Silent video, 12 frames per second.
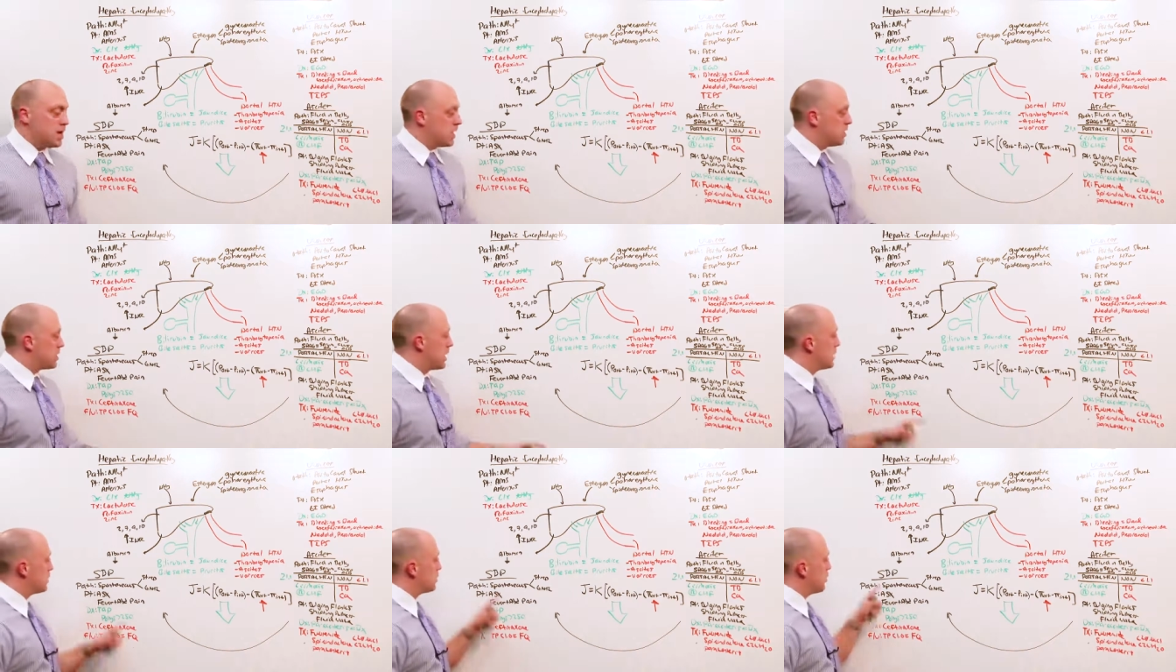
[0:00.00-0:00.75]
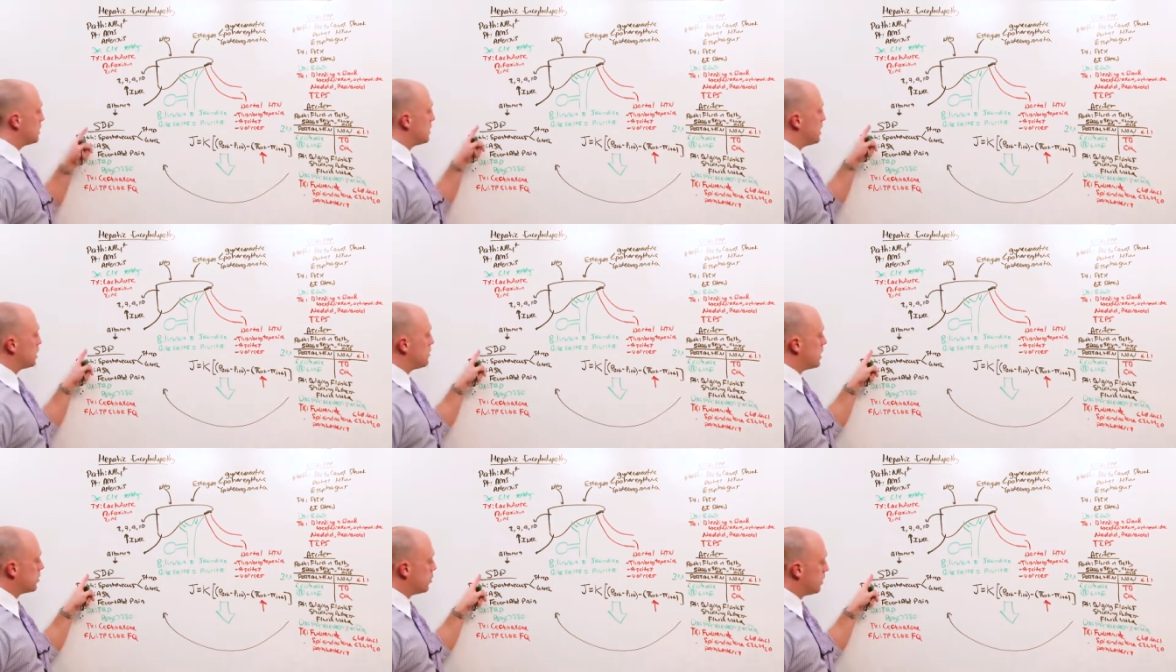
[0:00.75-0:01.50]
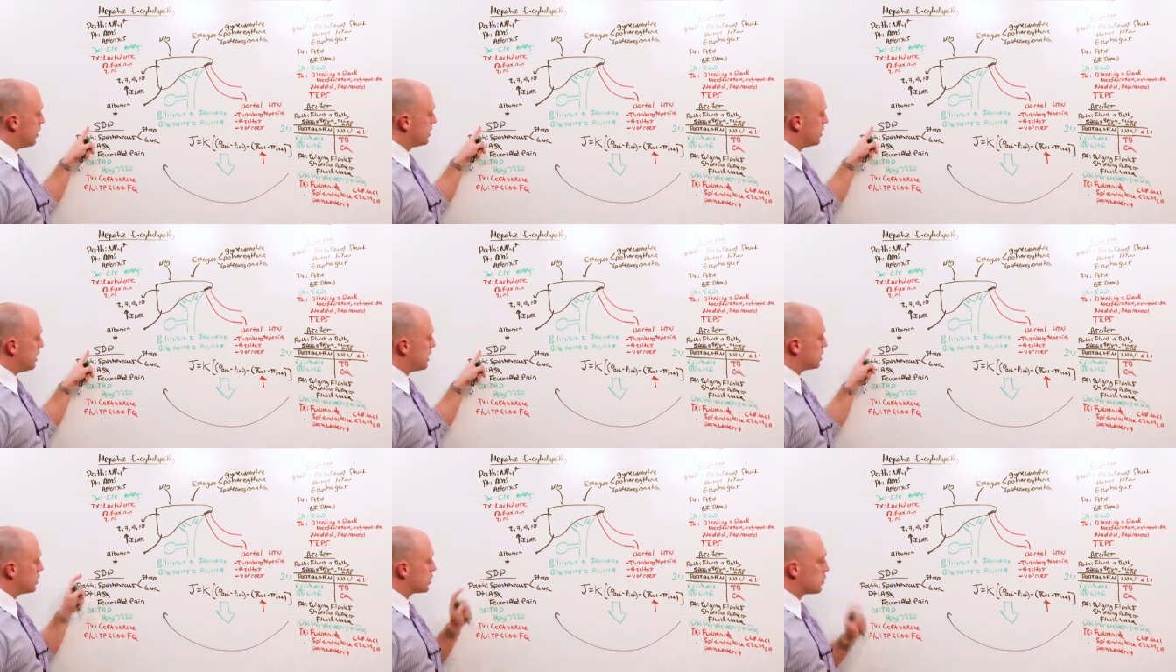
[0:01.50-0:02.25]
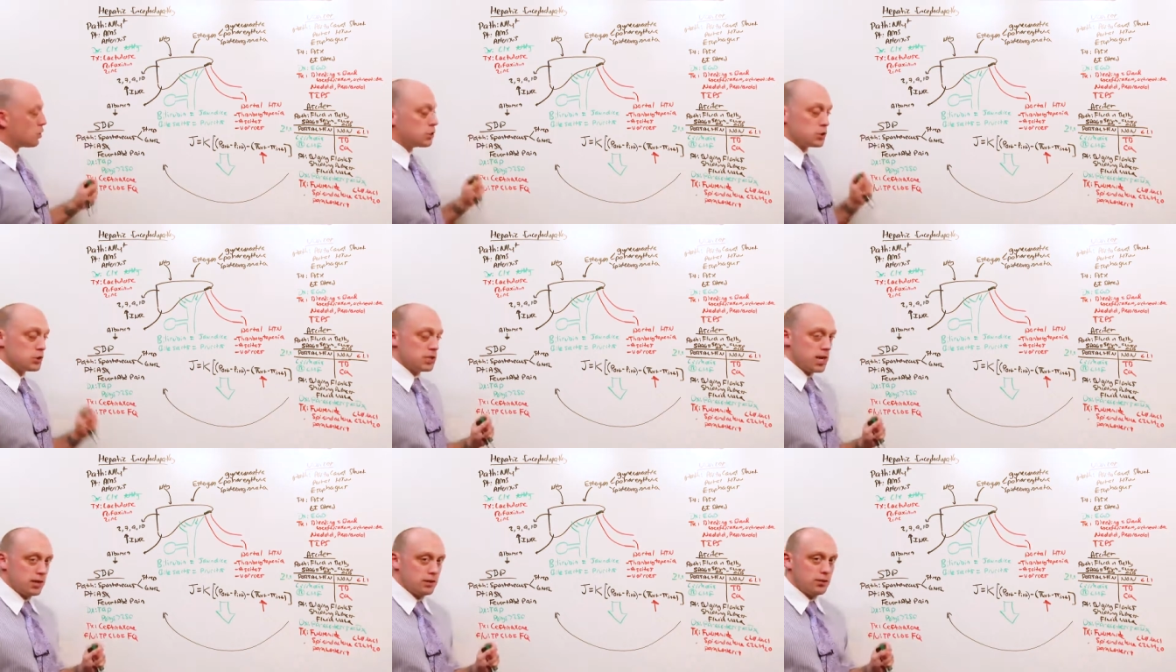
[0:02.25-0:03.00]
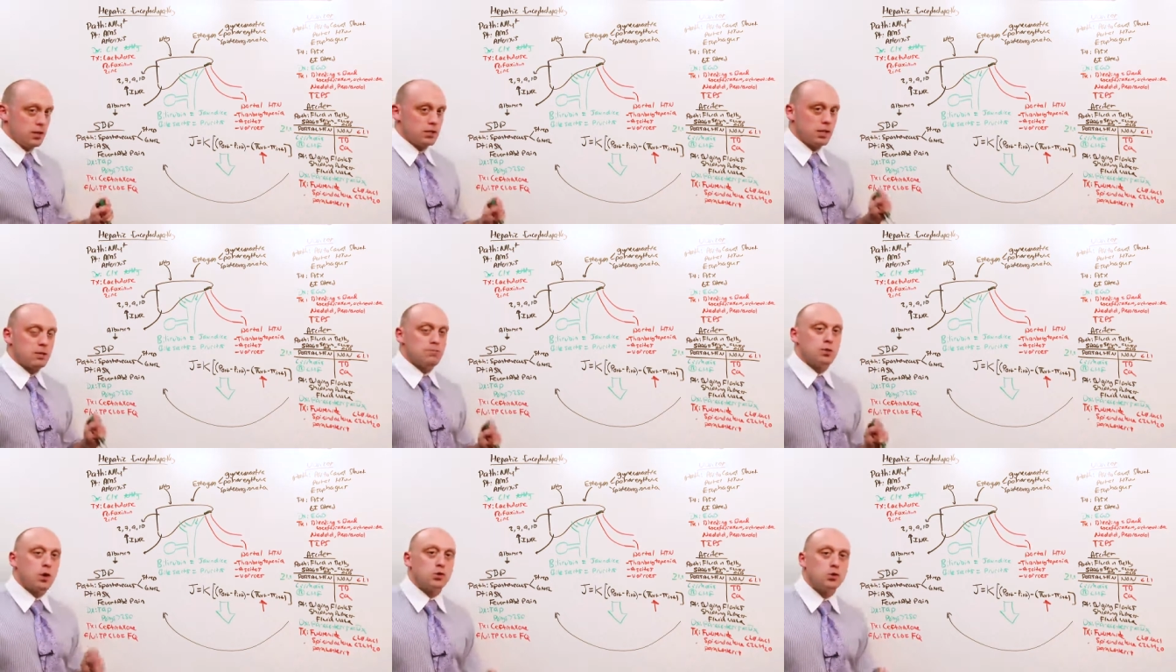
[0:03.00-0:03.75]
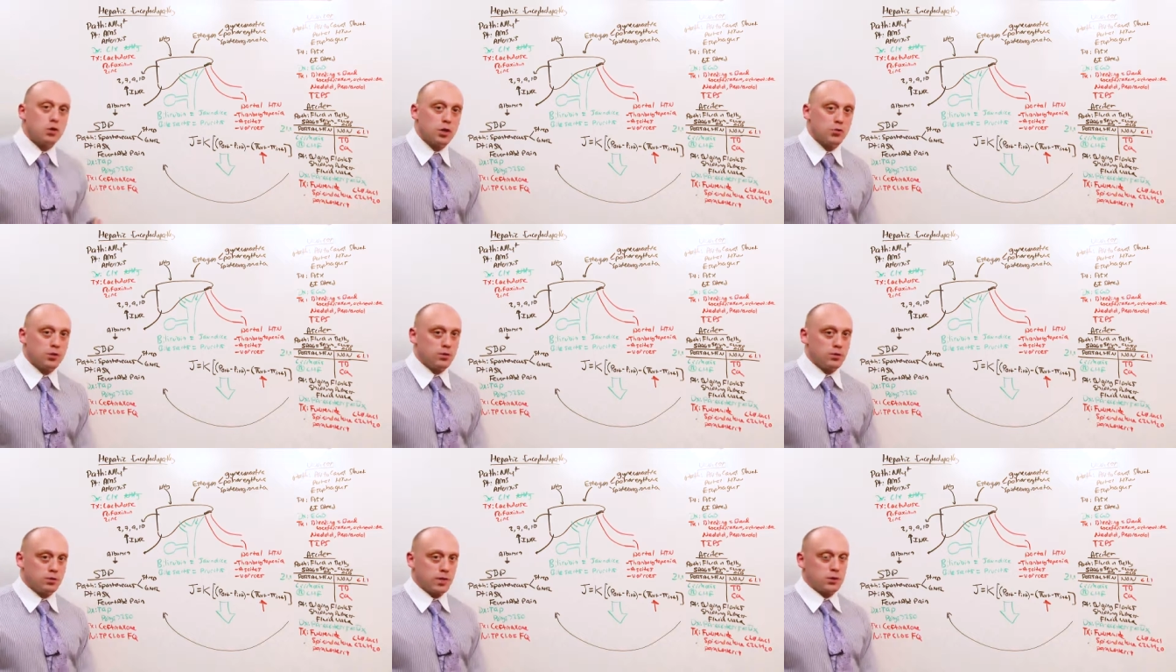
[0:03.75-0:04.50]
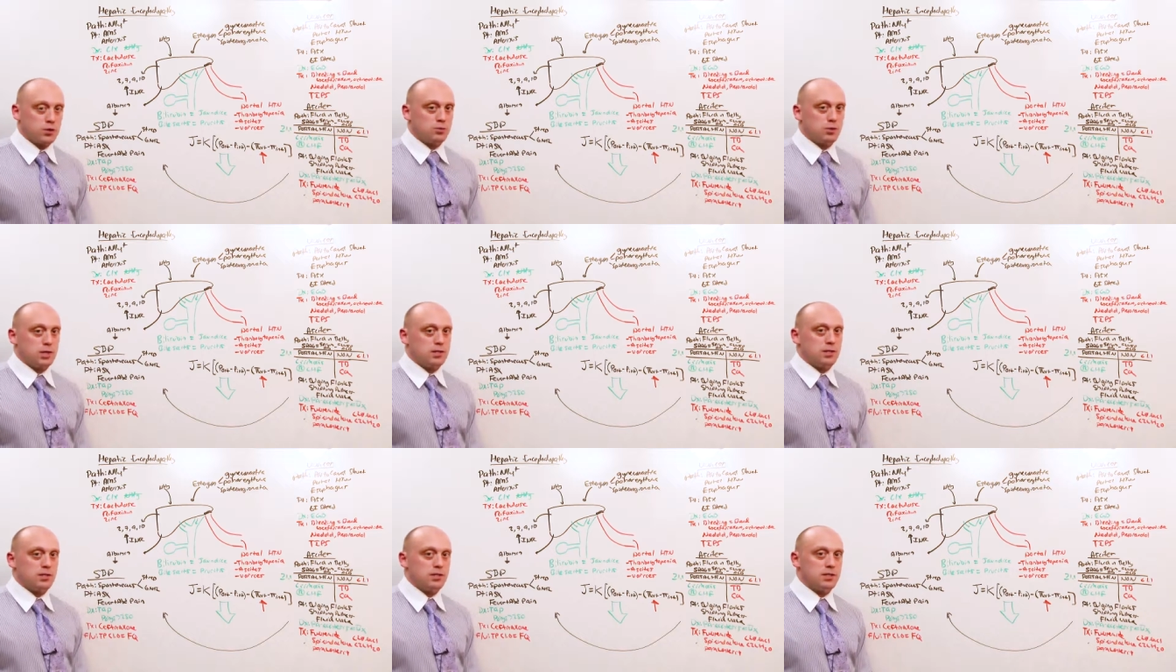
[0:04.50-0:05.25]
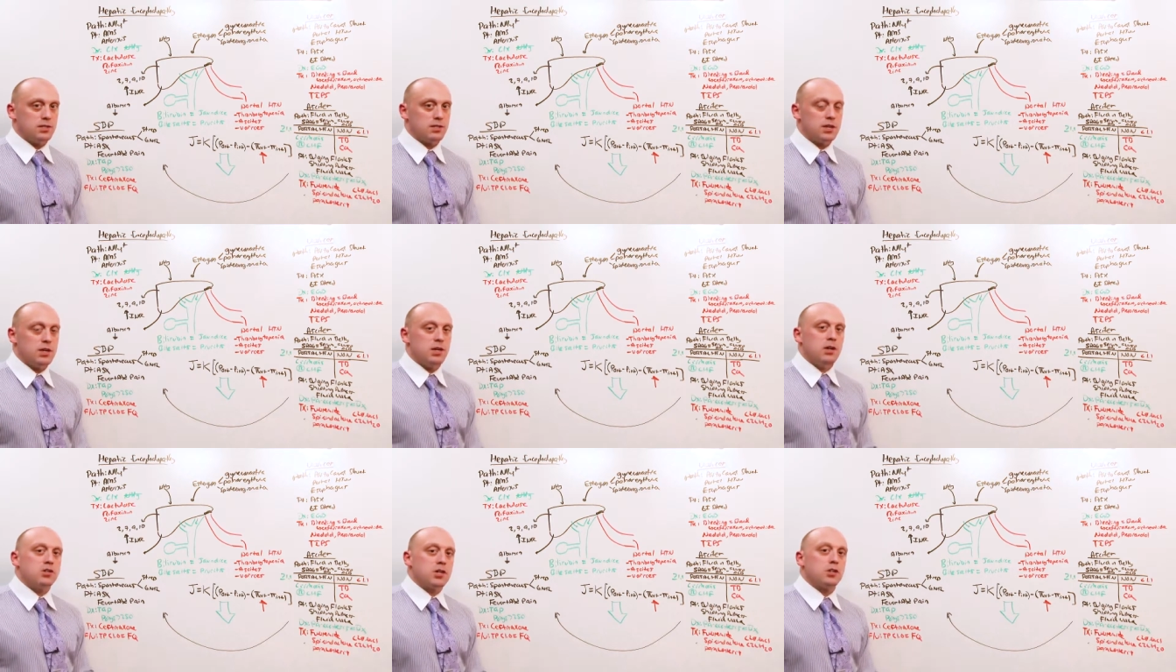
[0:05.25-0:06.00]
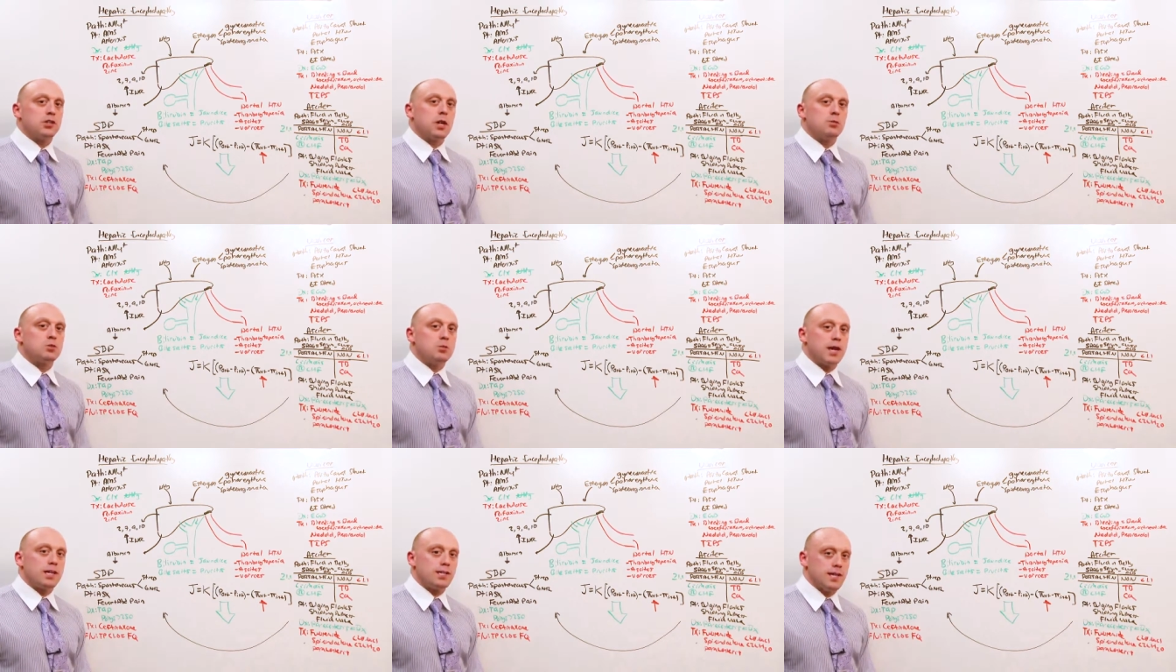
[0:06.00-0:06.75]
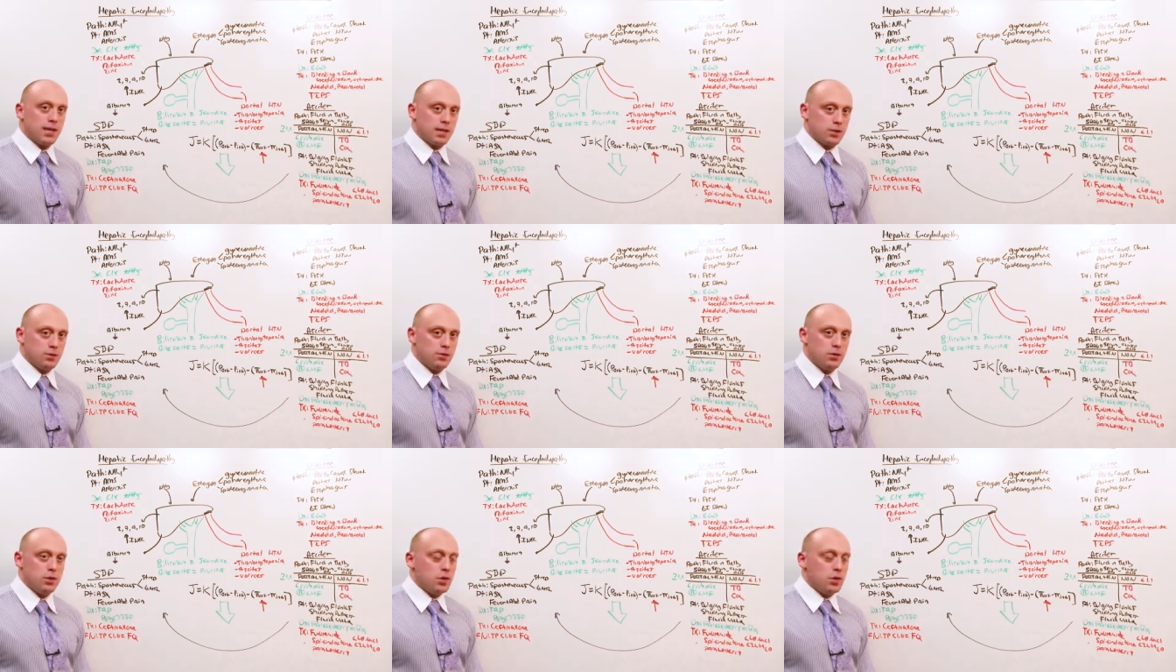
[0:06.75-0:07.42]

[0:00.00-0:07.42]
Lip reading: In the case of spontaneous bacterial peritonitis, the culture data, unlike most of your infectious processes, generally comes back negative.